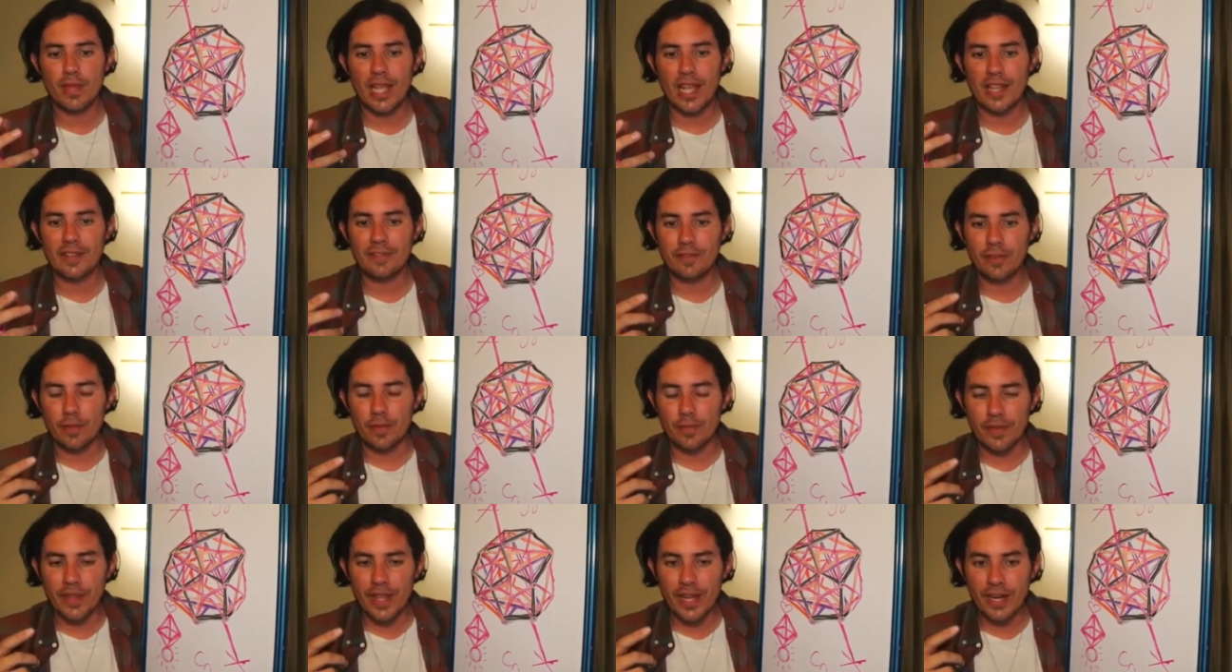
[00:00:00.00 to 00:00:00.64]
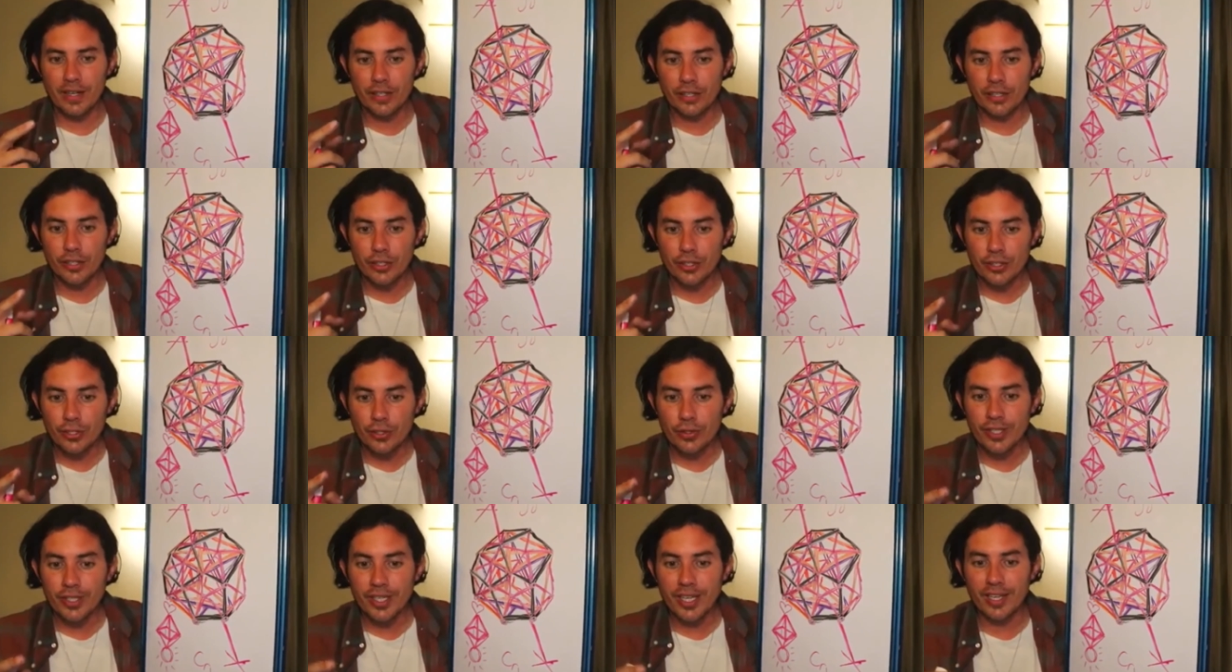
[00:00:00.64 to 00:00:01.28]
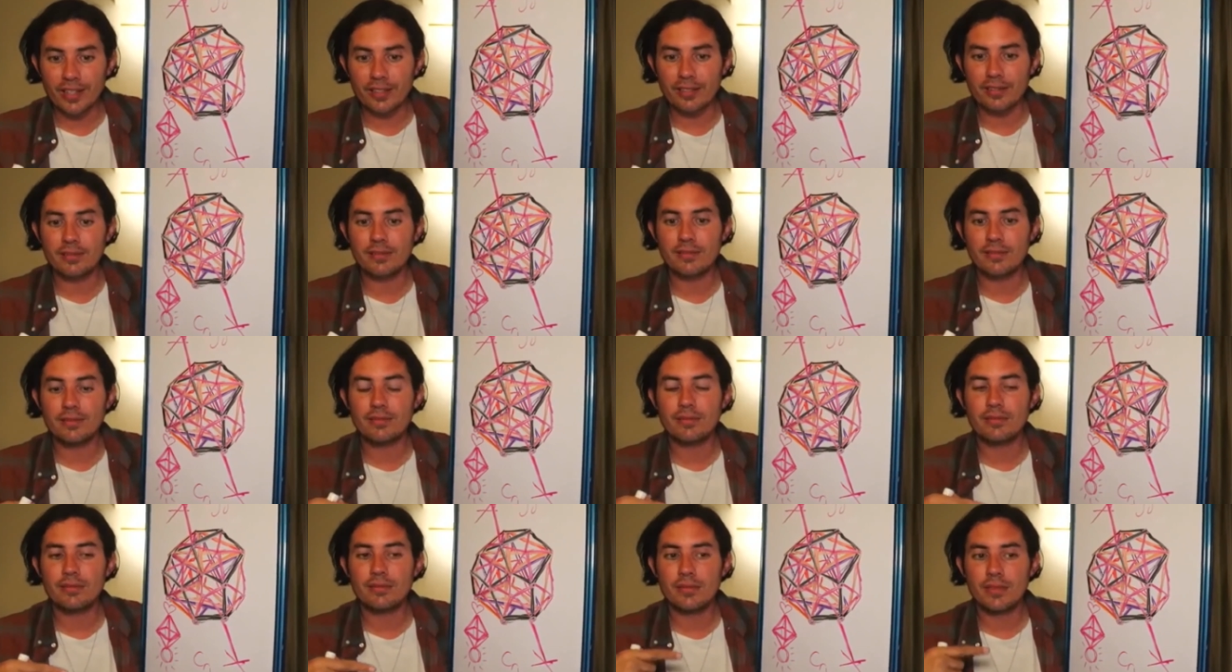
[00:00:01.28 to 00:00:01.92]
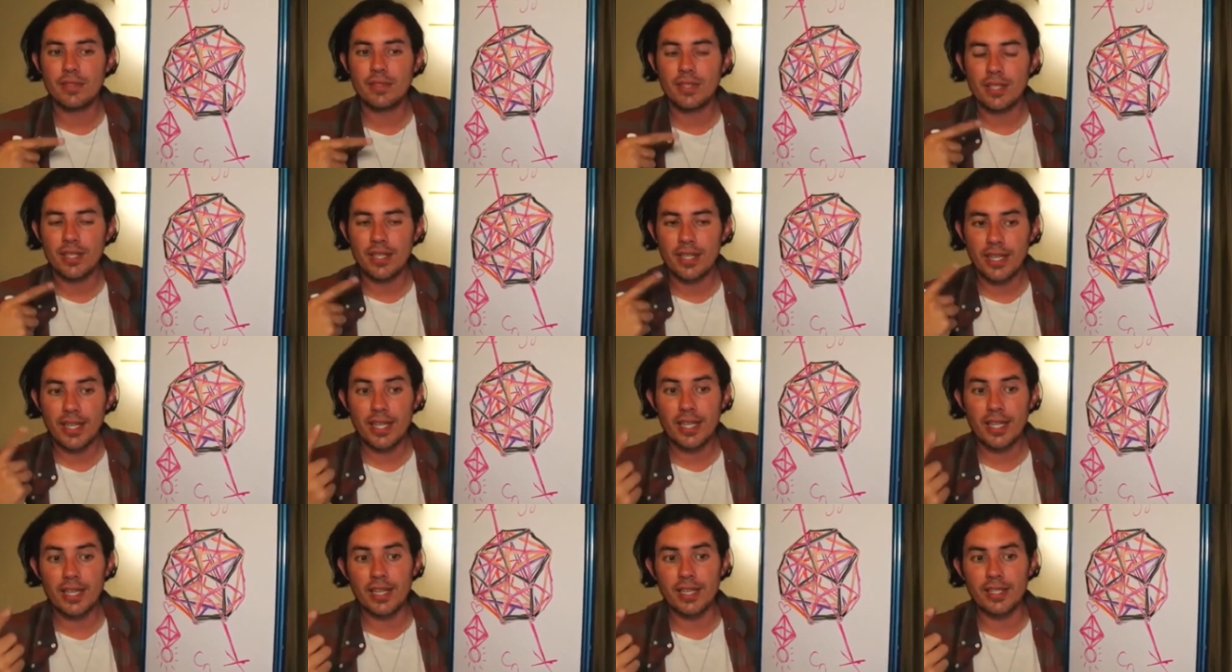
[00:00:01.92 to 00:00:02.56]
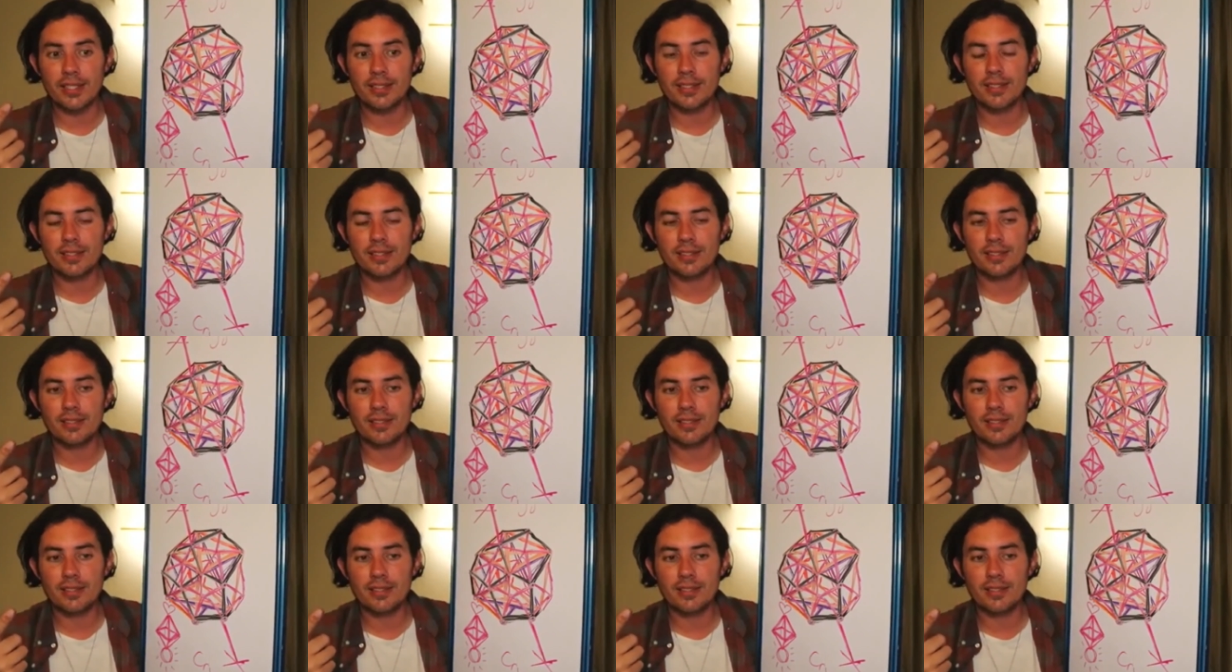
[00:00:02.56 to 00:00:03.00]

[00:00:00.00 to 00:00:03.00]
and from there you can heal it